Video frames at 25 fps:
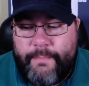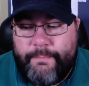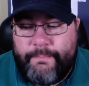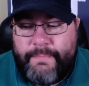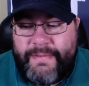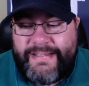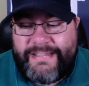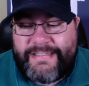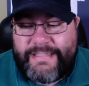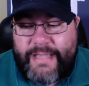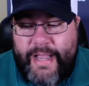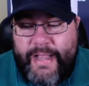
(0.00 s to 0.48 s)

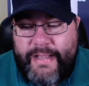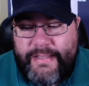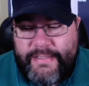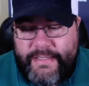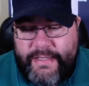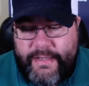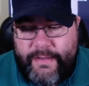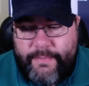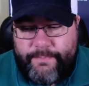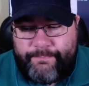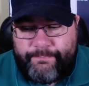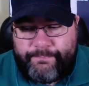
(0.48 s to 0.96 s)
besides
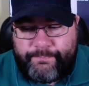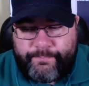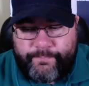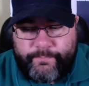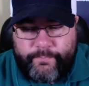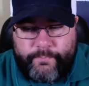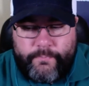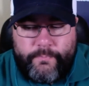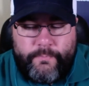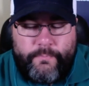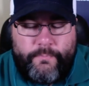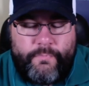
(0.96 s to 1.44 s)
him.
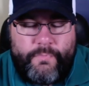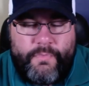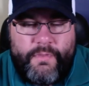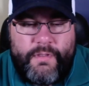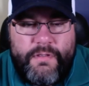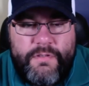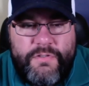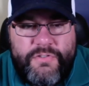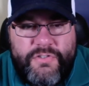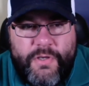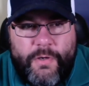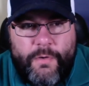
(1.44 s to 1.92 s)

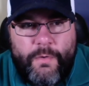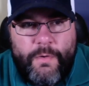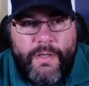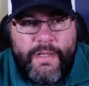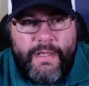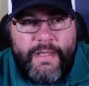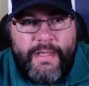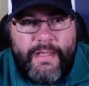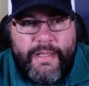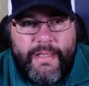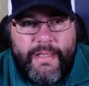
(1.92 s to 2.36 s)
So